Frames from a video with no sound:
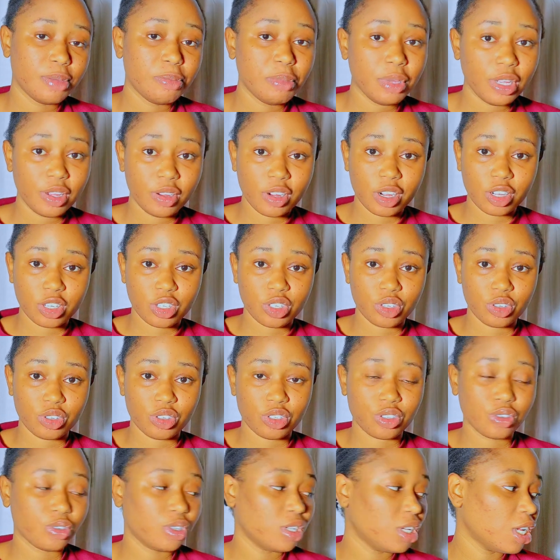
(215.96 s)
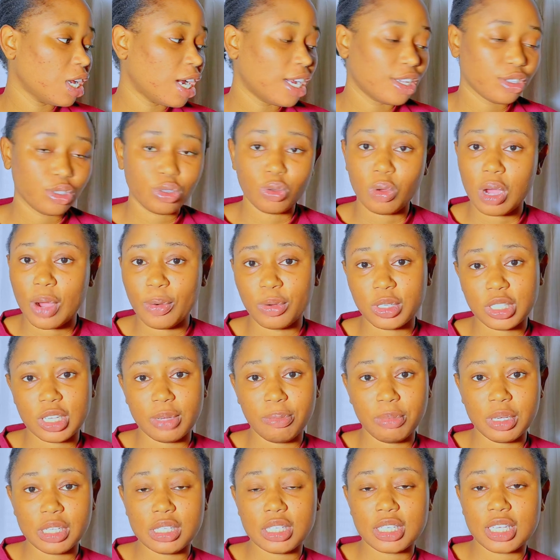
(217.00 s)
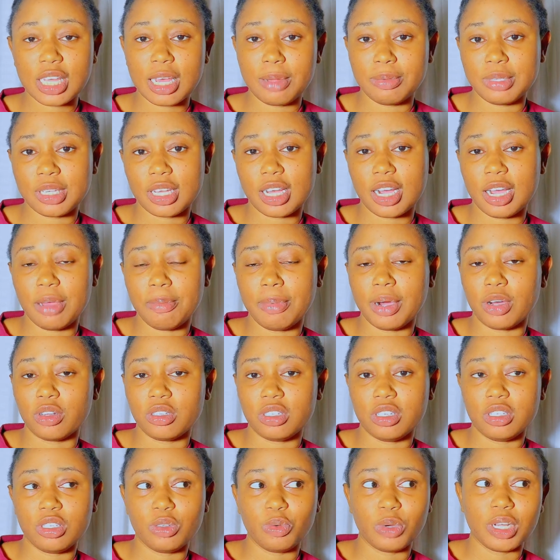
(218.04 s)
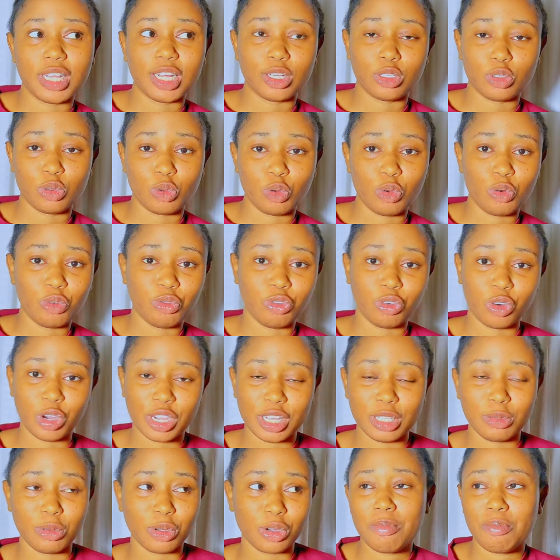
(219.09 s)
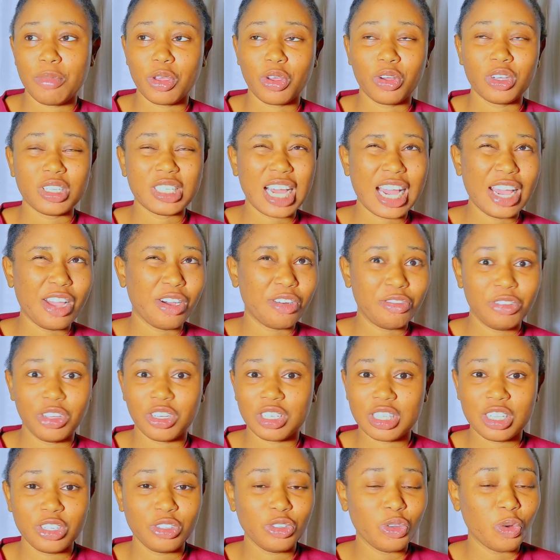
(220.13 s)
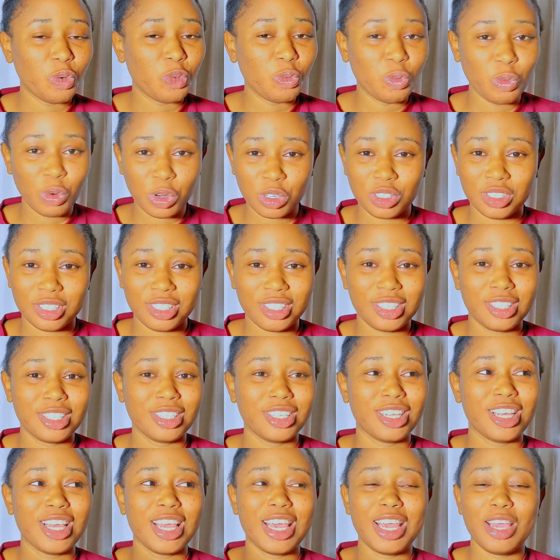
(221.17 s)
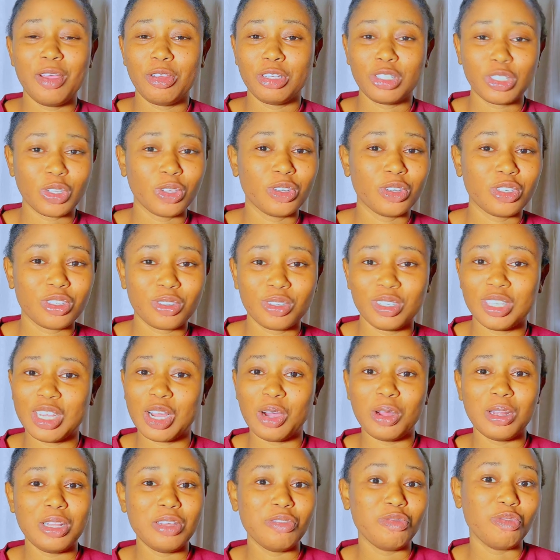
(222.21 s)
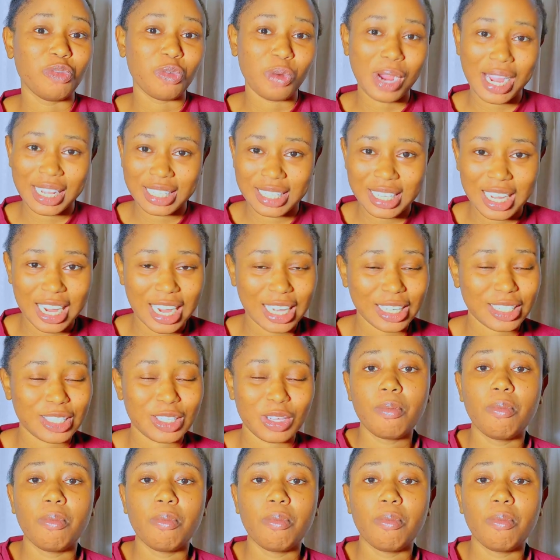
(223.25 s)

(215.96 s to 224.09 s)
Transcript: a mineral sunscreen, and so I was a bit skeptical about it, whether to go for it, because I obviously don't want a sunscreen that will leave white cast.